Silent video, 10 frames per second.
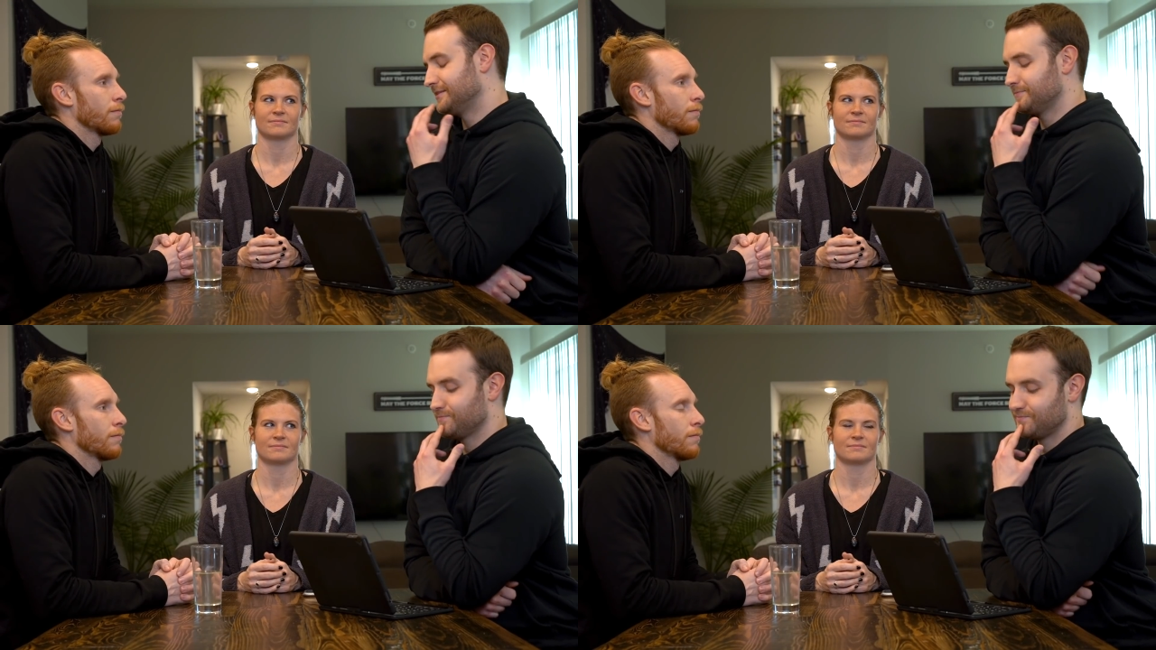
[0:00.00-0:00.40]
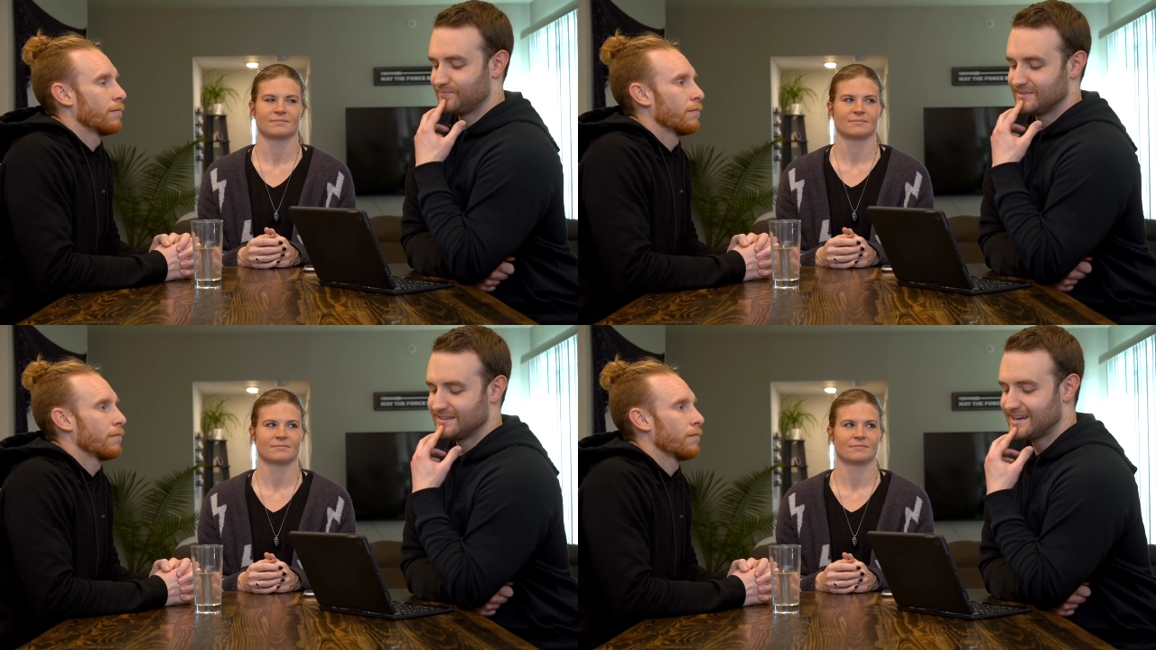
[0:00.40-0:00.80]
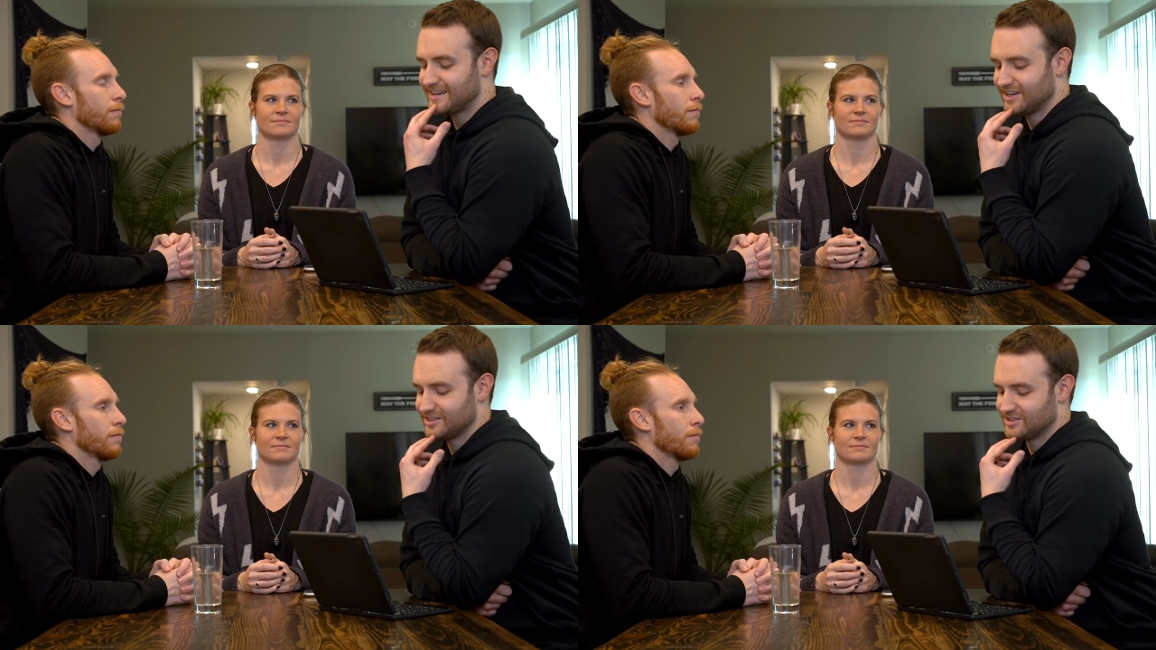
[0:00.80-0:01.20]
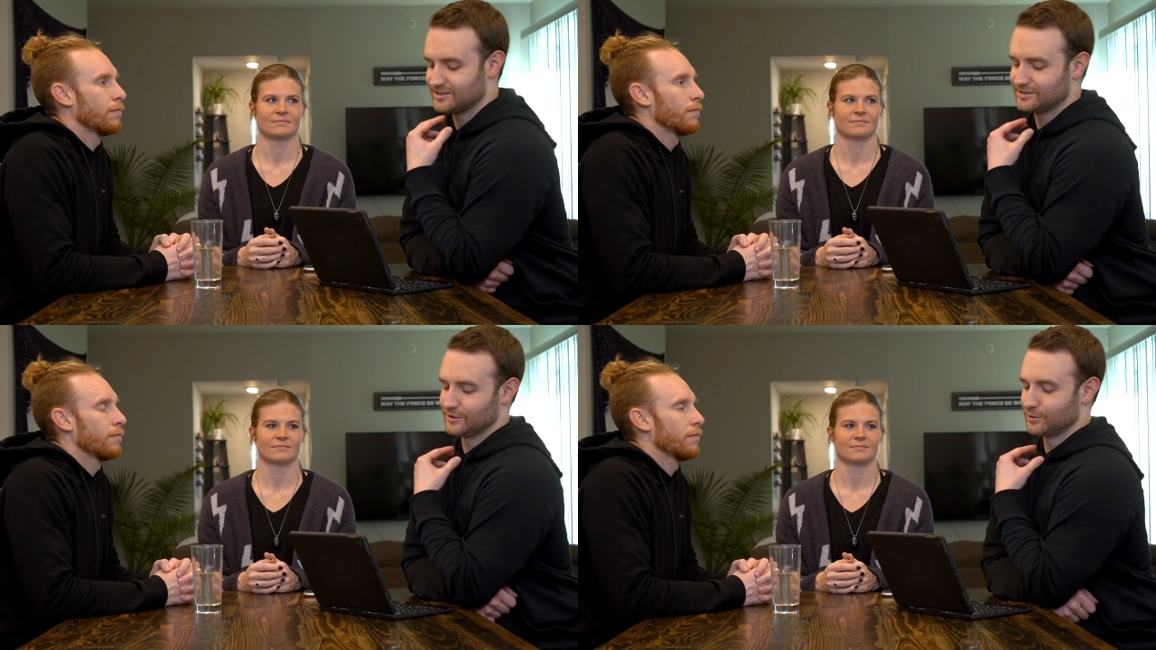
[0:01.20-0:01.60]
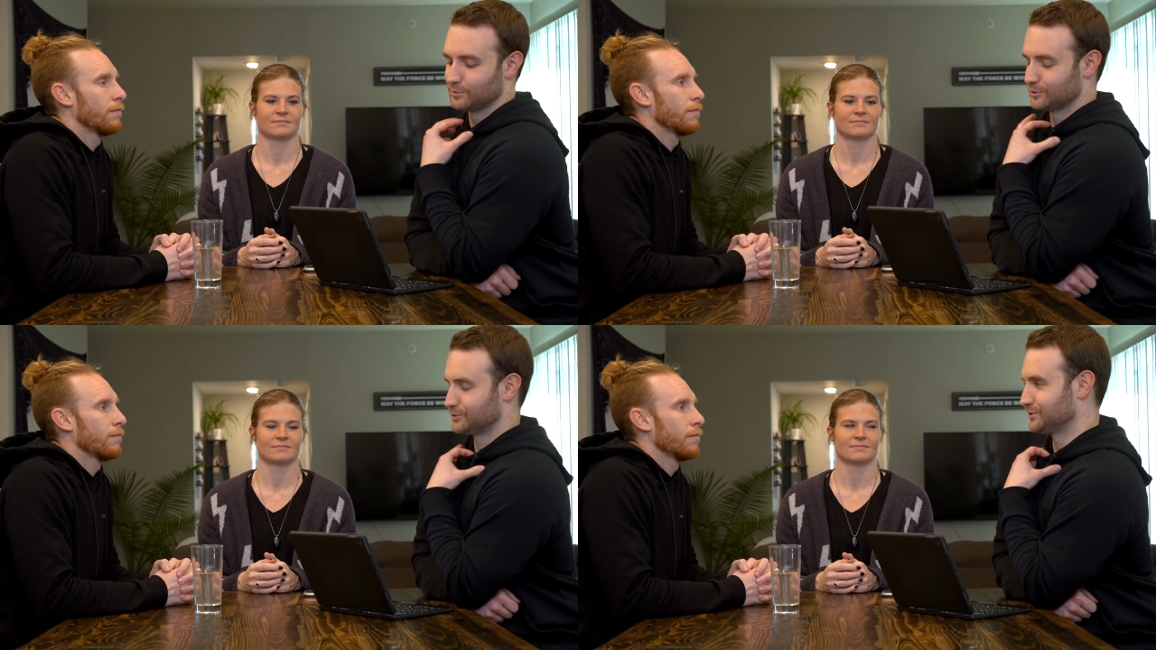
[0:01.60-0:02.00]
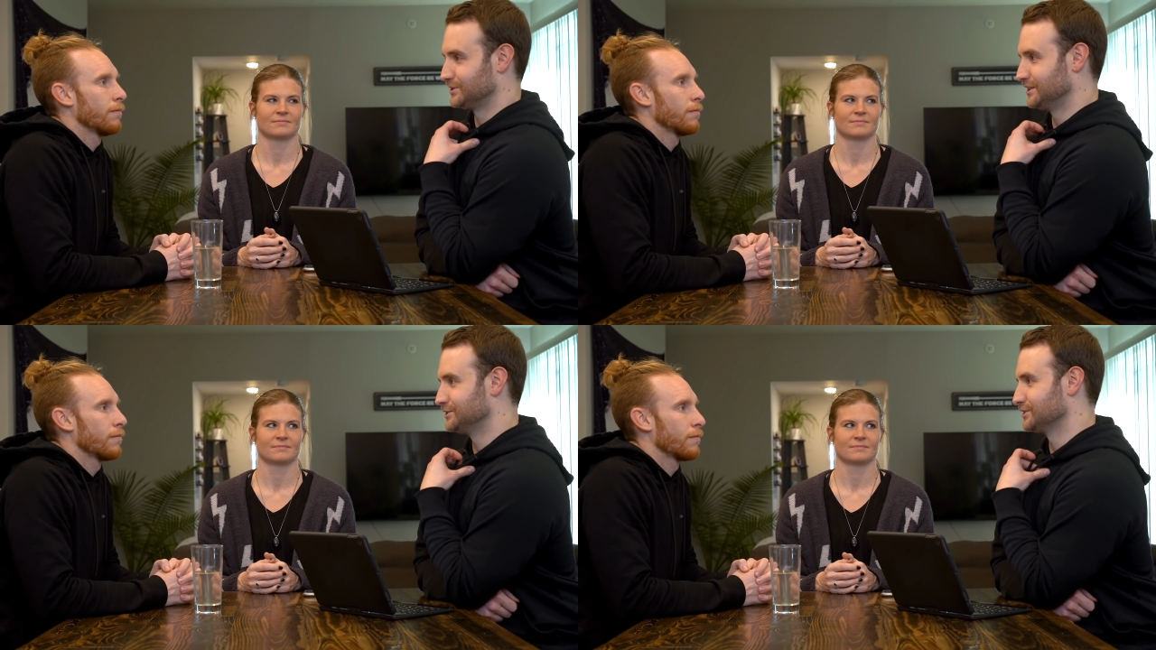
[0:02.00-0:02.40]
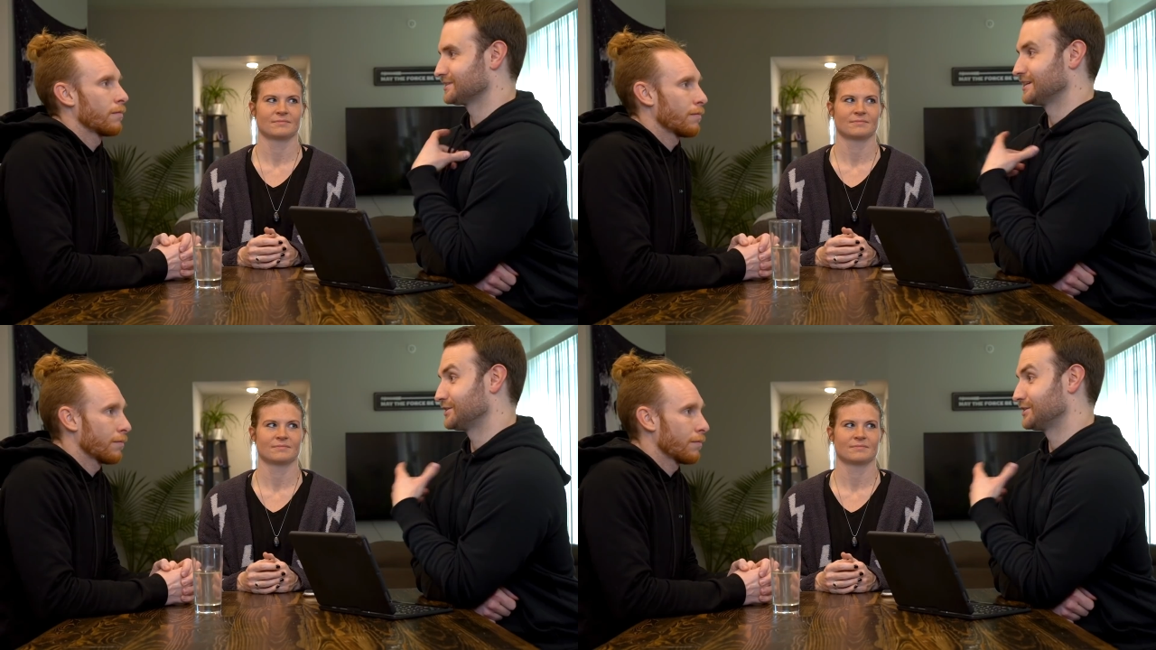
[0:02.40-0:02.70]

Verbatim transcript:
Speaker 1: and in that case, it's a little more strategic.